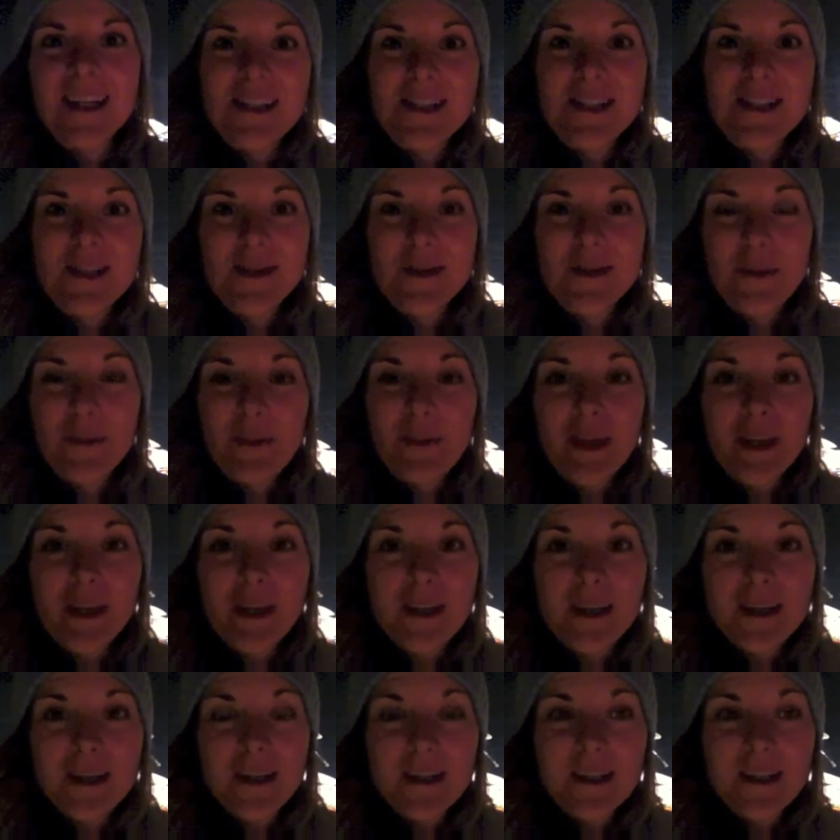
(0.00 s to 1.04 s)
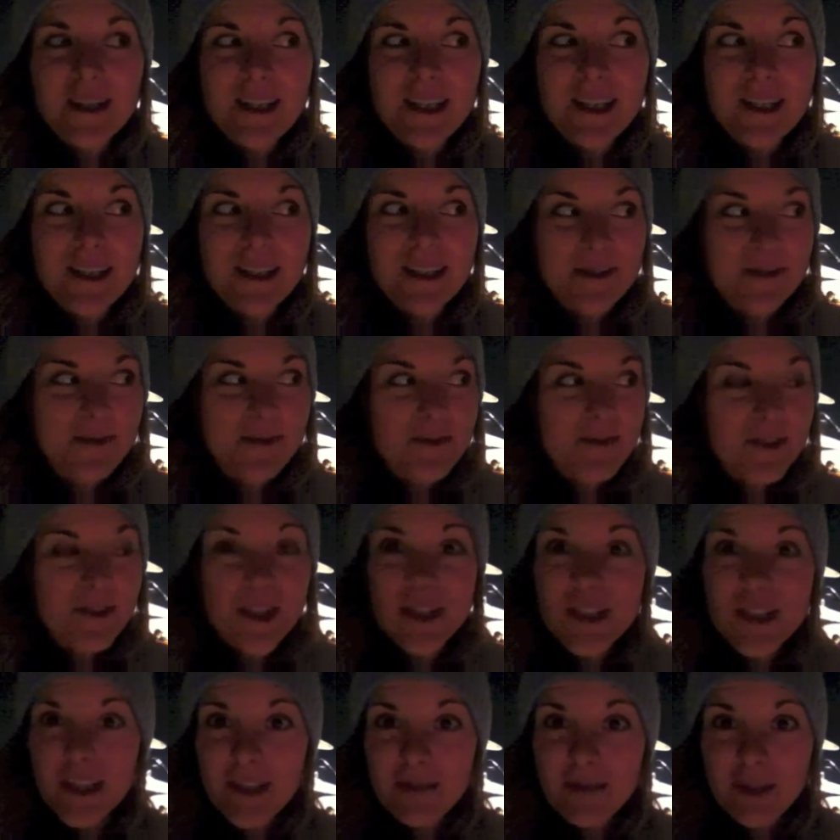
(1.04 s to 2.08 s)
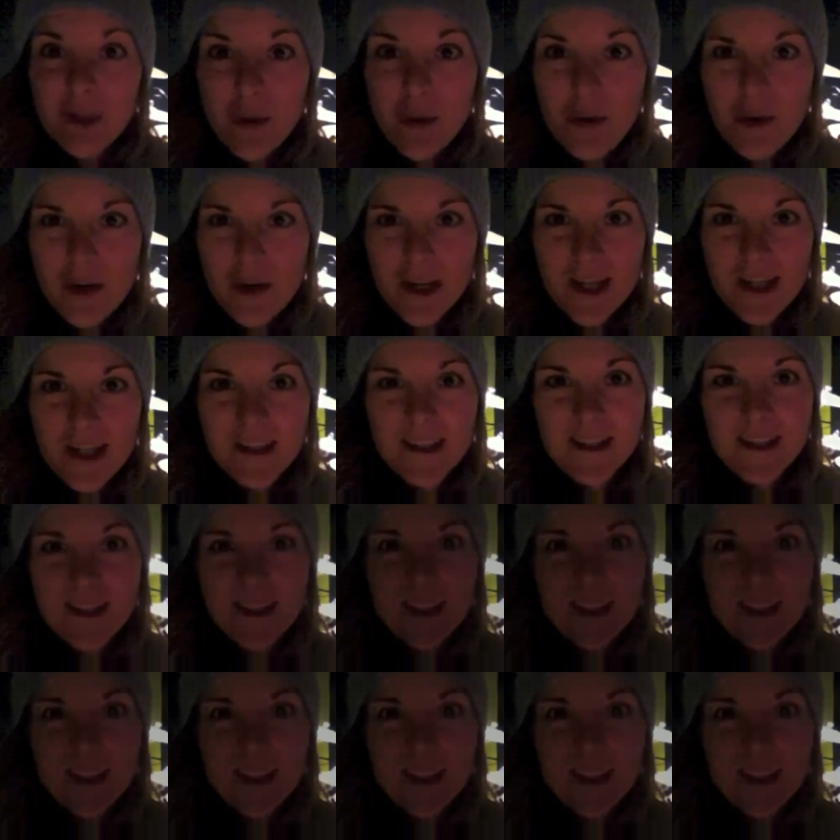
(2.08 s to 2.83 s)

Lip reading: So I'm here, first day of recording.